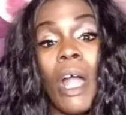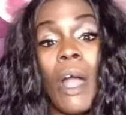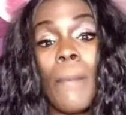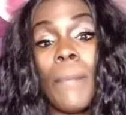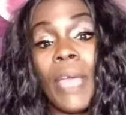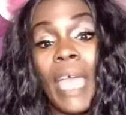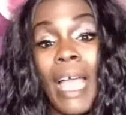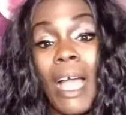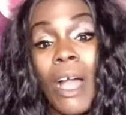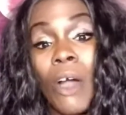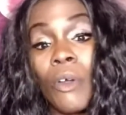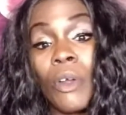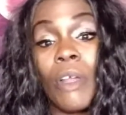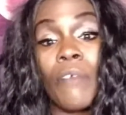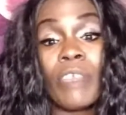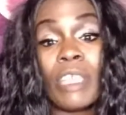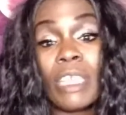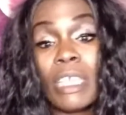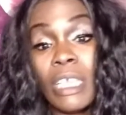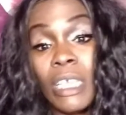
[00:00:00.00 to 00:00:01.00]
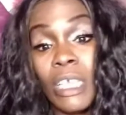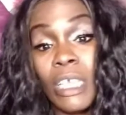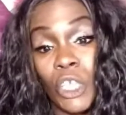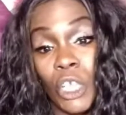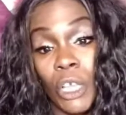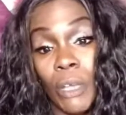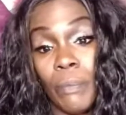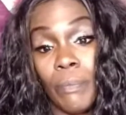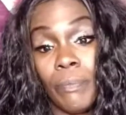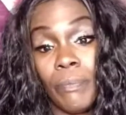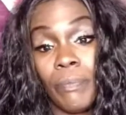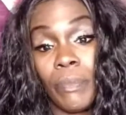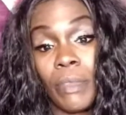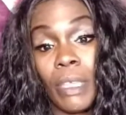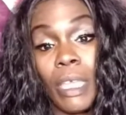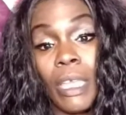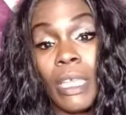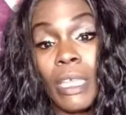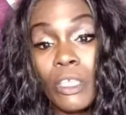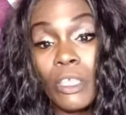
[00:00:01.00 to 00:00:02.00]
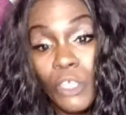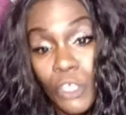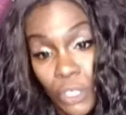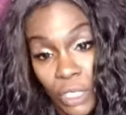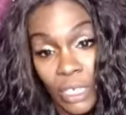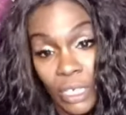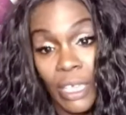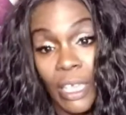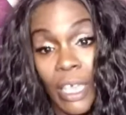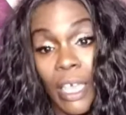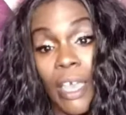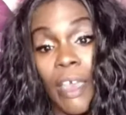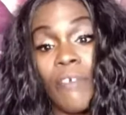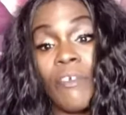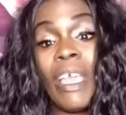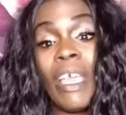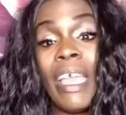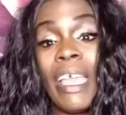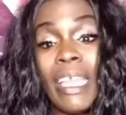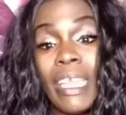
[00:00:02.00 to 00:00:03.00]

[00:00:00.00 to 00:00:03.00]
up out of Egypt into the Negev,